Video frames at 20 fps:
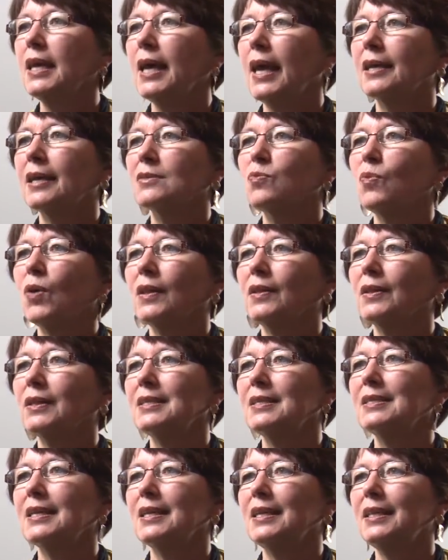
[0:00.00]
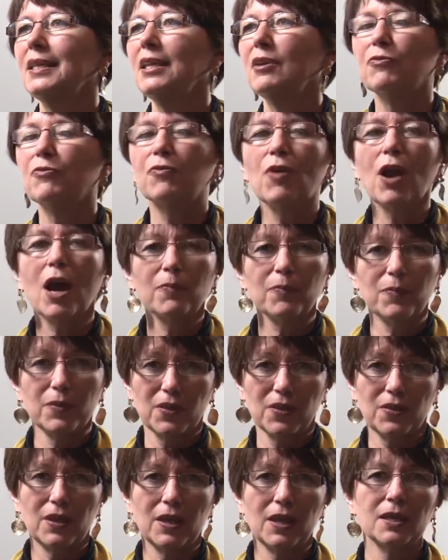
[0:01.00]
as well as
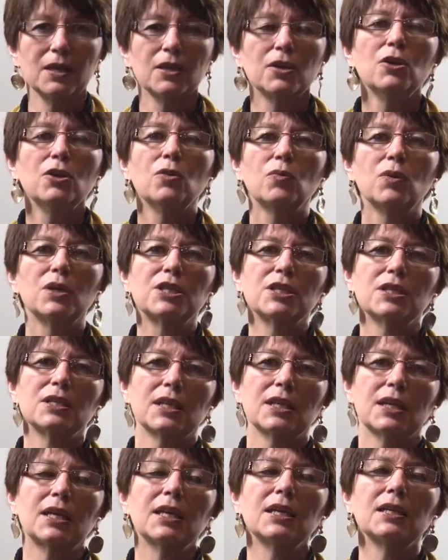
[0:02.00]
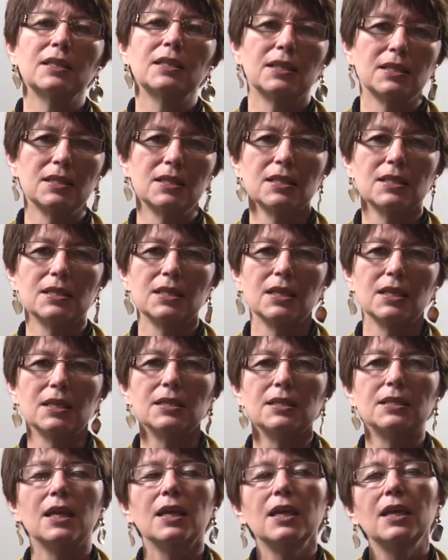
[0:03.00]
nephropathy, which is a kidney
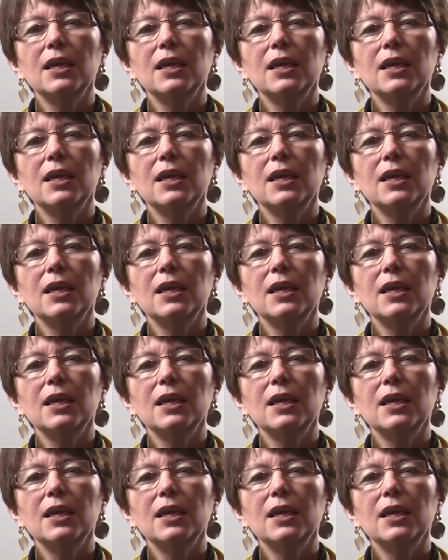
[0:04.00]
disease.